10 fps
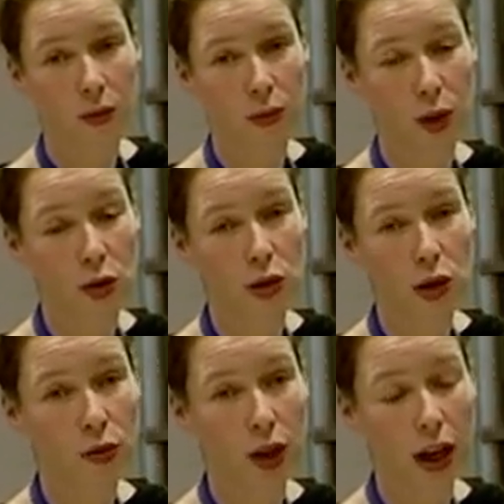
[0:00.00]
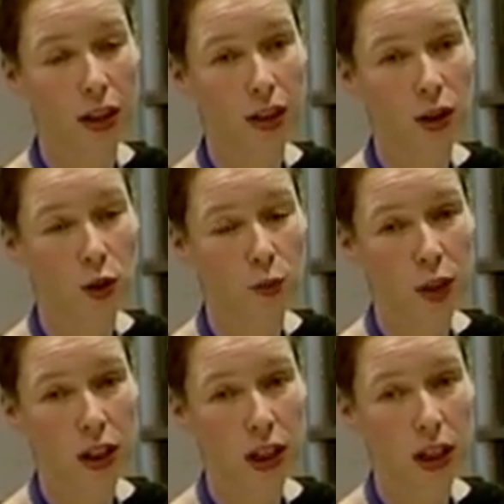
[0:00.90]
We all know that. It could
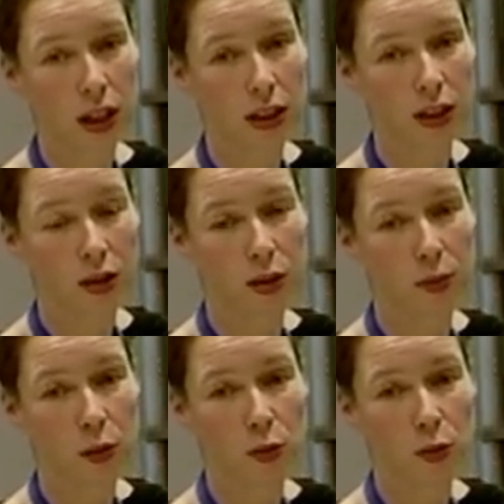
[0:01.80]
be days, it could be